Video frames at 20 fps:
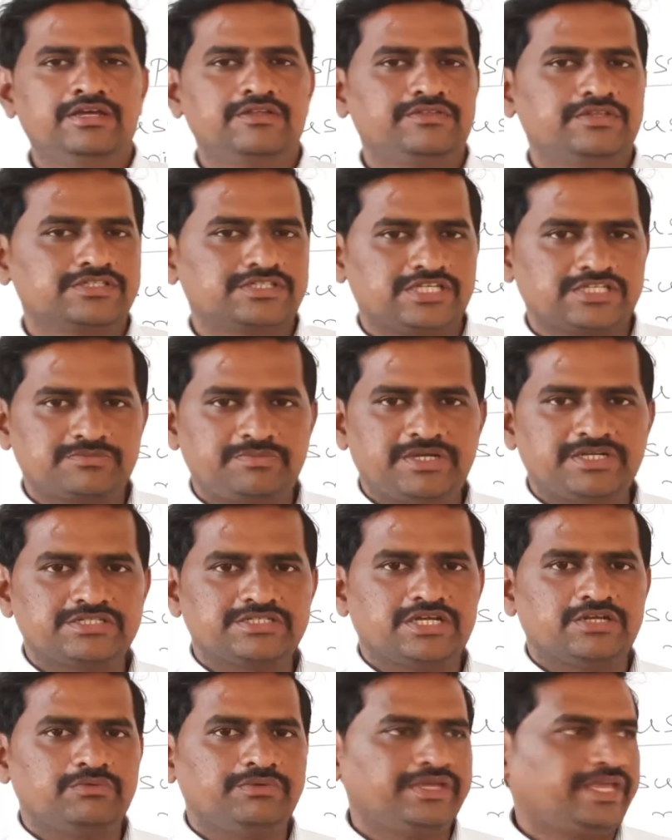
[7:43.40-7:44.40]
the
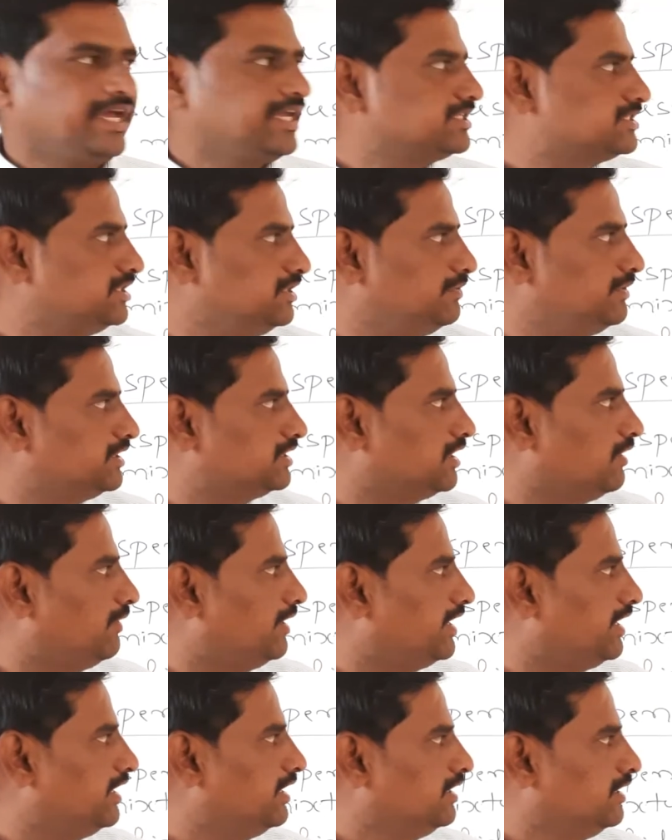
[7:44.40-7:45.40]
suspension we can see with
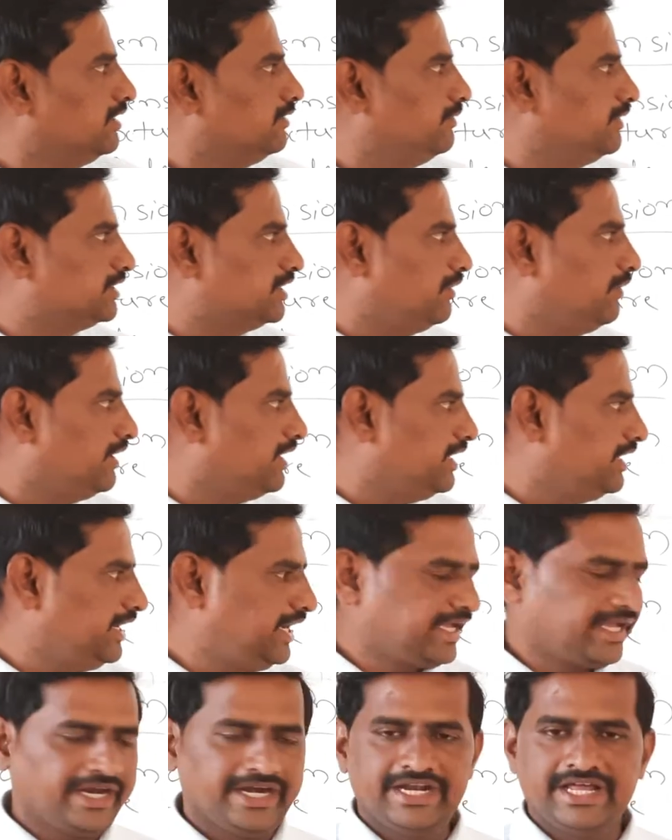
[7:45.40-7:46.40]
our
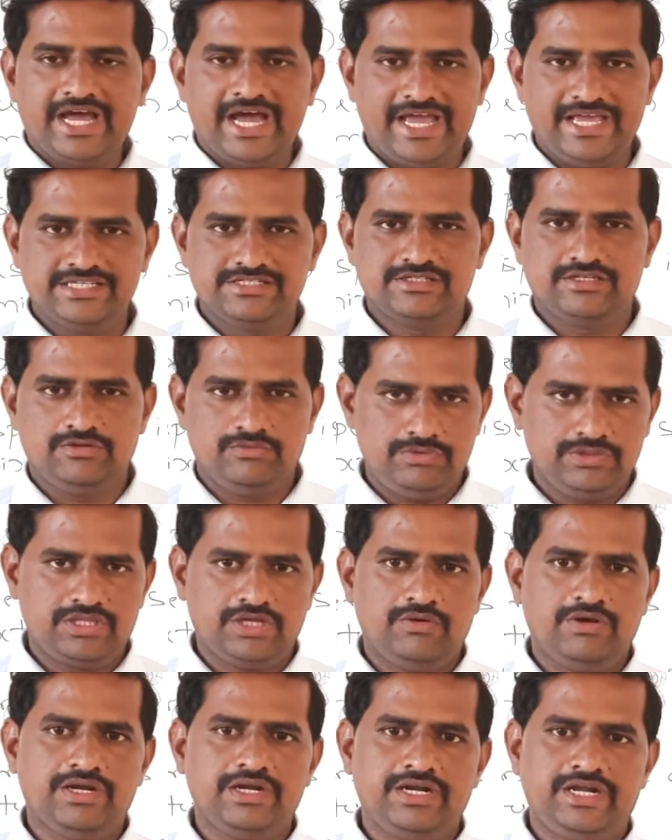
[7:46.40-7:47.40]
naked eyes,
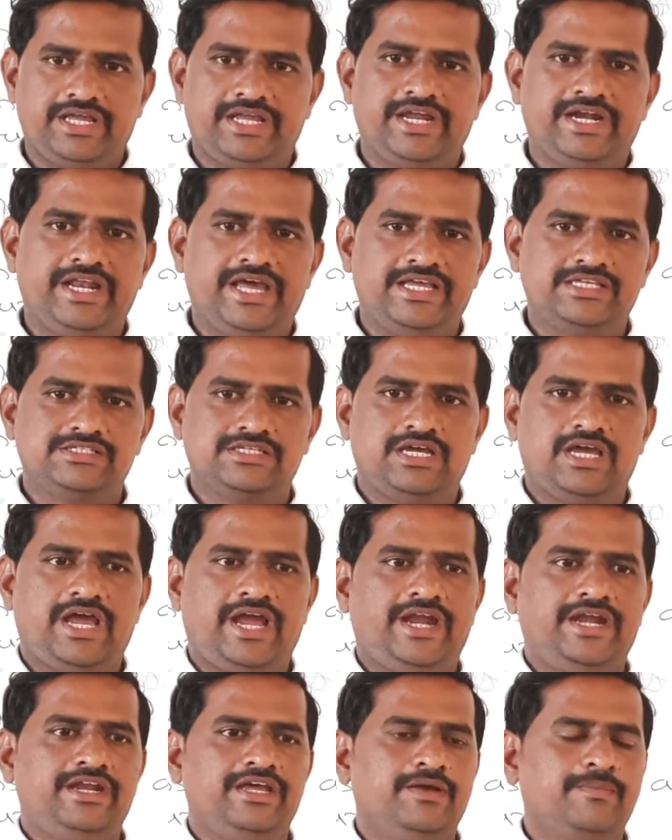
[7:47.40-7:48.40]

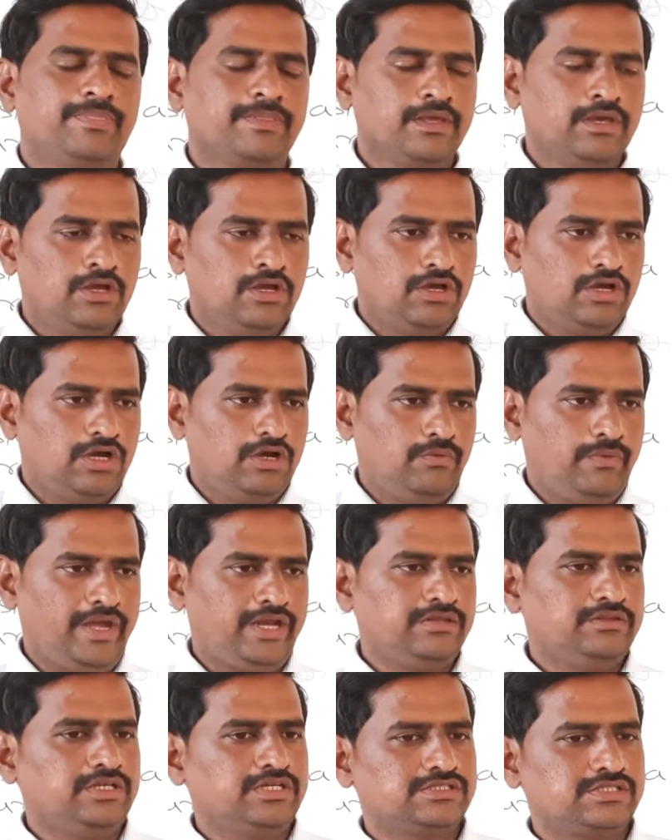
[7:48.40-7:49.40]
and
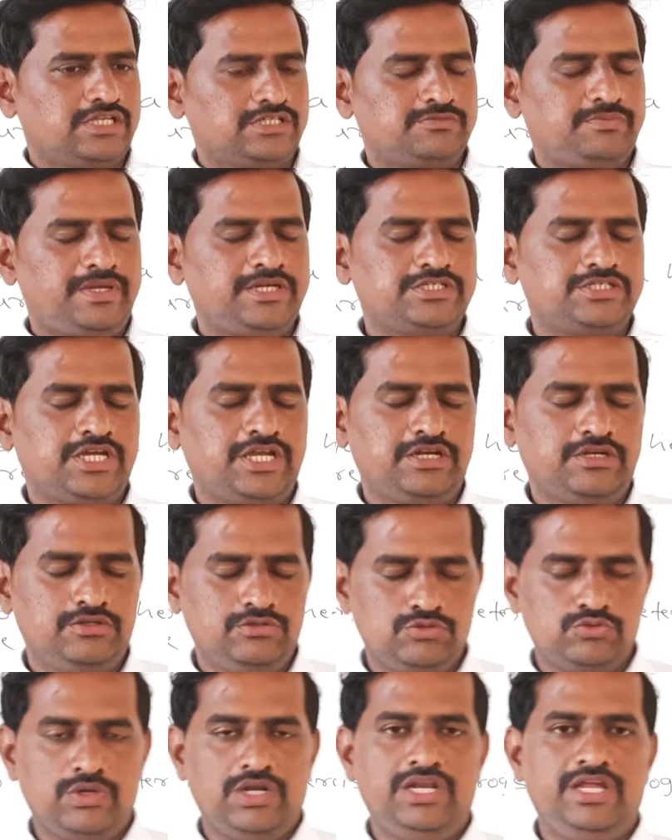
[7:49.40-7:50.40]
when the suspension
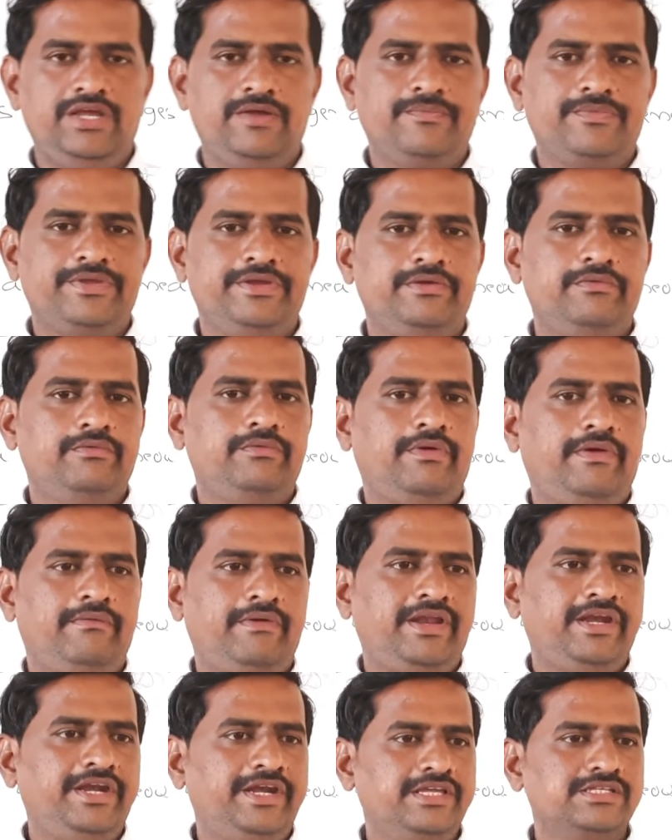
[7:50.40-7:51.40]
usually
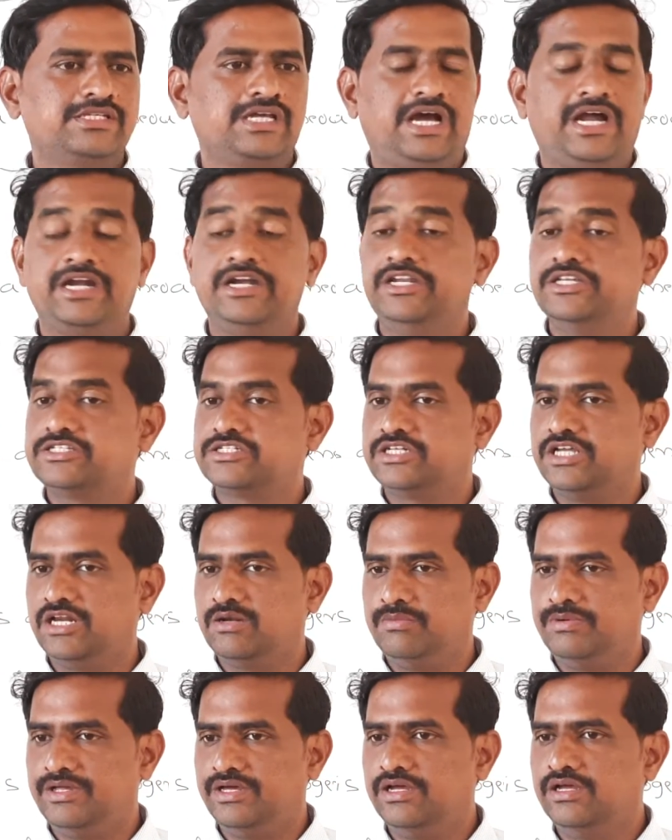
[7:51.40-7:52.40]
when it is
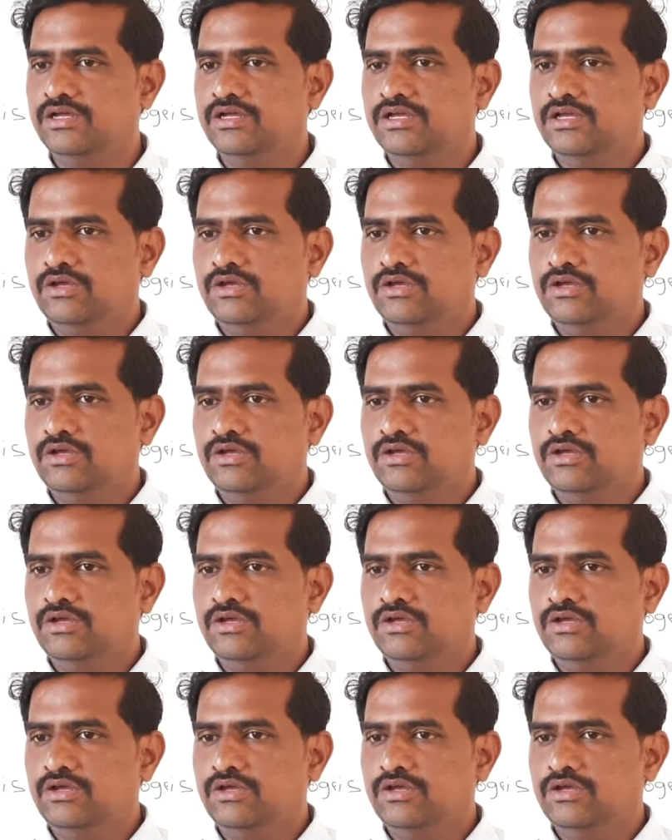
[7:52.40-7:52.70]
undisturbed,